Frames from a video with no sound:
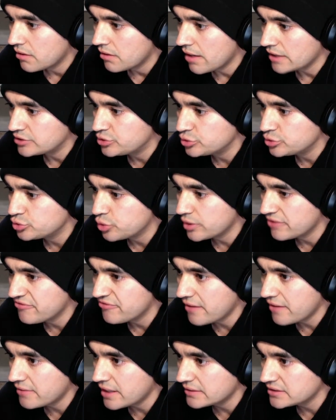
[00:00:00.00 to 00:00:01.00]
All right,
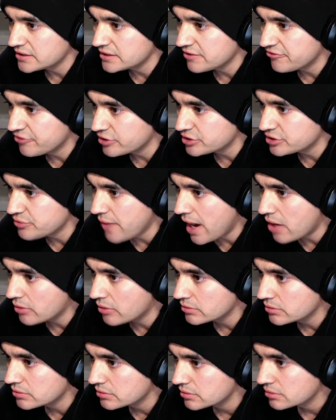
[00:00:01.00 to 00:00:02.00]
2:25 left in the first
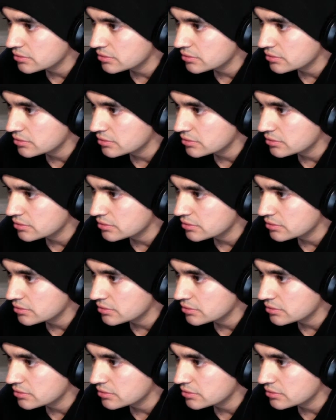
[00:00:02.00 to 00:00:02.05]
round.